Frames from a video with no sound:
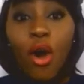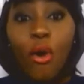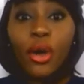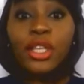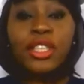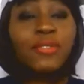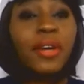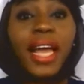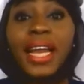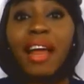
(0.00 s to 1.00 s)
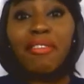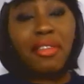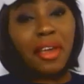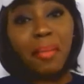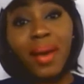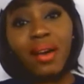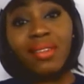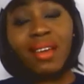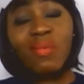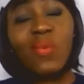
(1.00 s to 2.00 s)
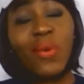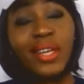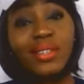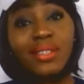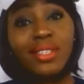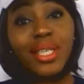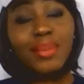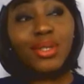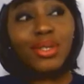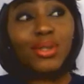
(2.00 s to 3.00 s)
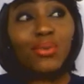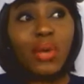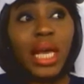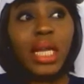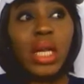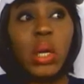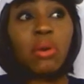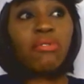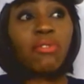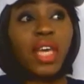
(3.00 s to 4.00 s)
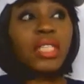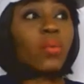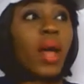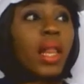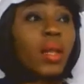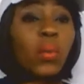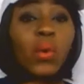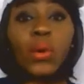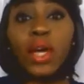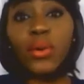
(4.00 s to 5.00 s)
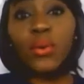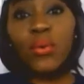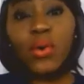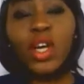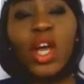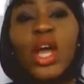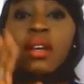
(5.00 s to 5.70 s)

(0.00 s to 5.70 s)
Or you just forget everything about them. When you see them, you just wear a long face while they walk and you walk.